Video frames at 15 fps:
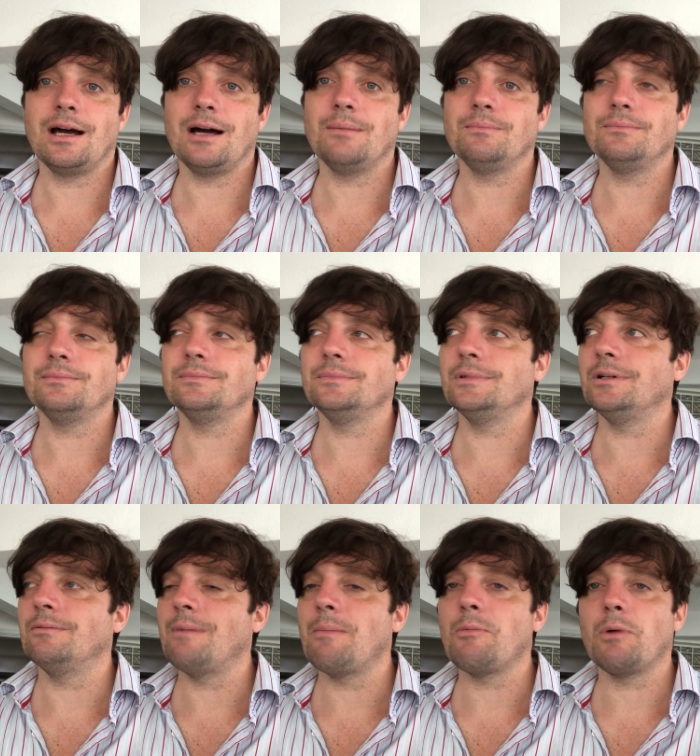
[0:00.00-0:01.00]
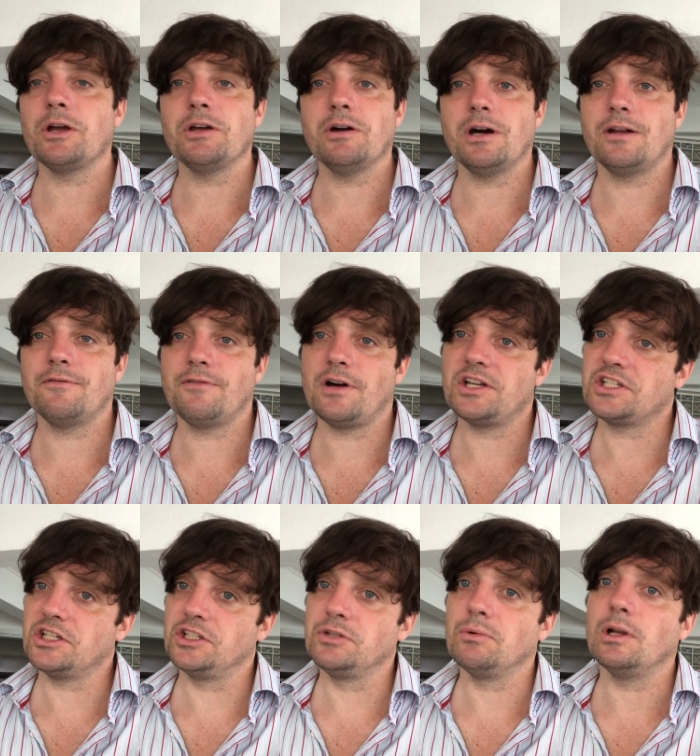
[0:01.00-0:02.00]
um, remember where you heard it first.
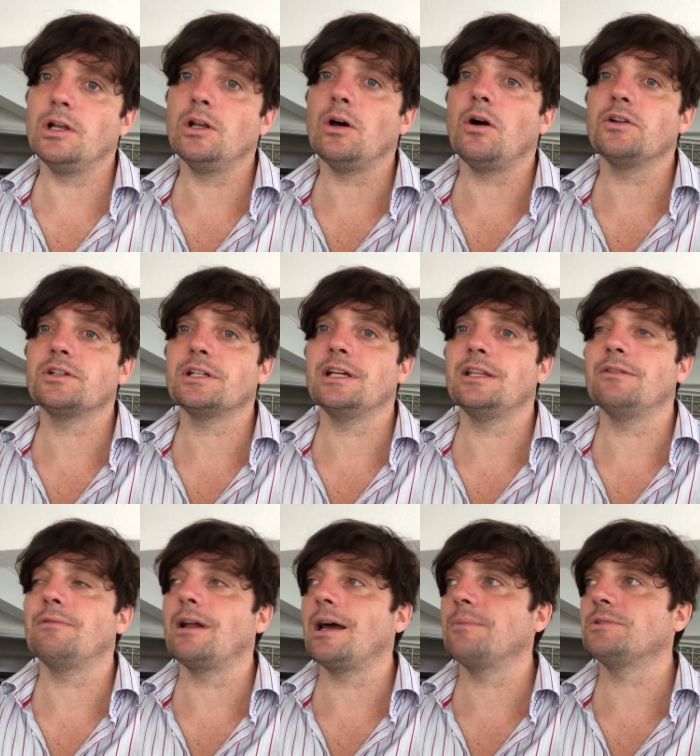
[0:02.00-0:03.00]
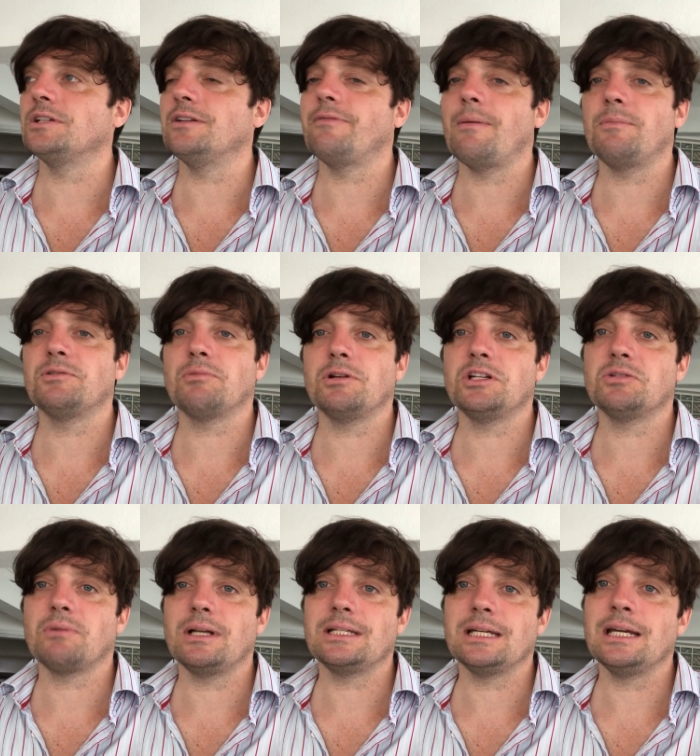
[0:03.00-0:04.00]
He'll do a lot in the run up to November
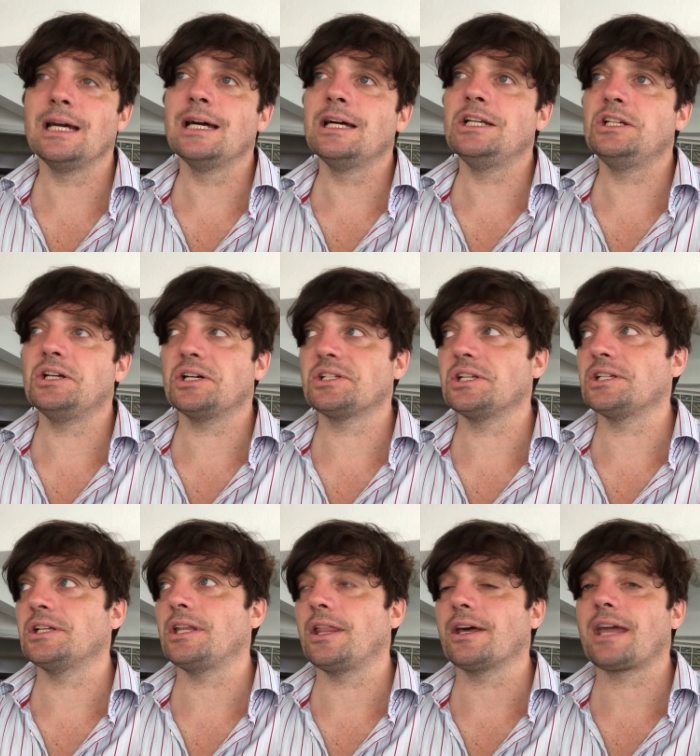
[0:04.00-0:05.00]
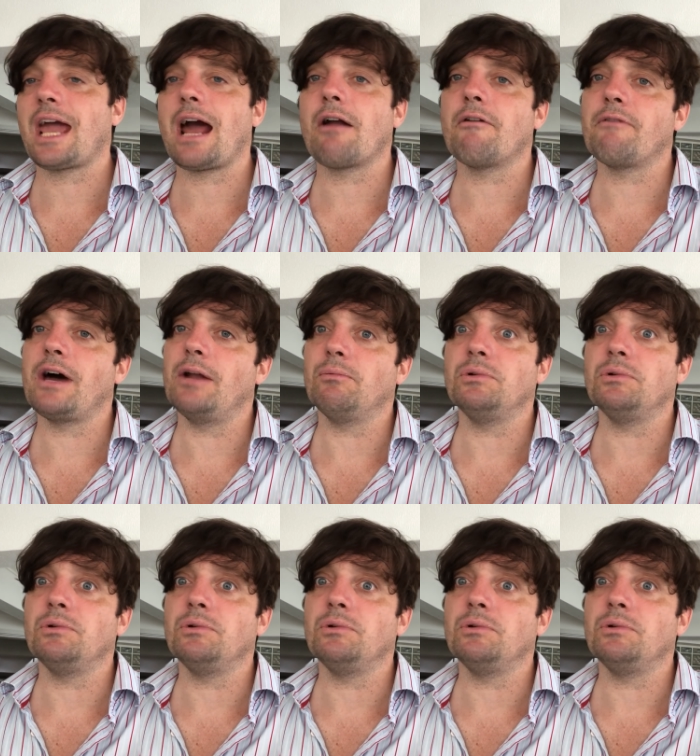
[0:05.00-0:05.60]
2020, just as another caravan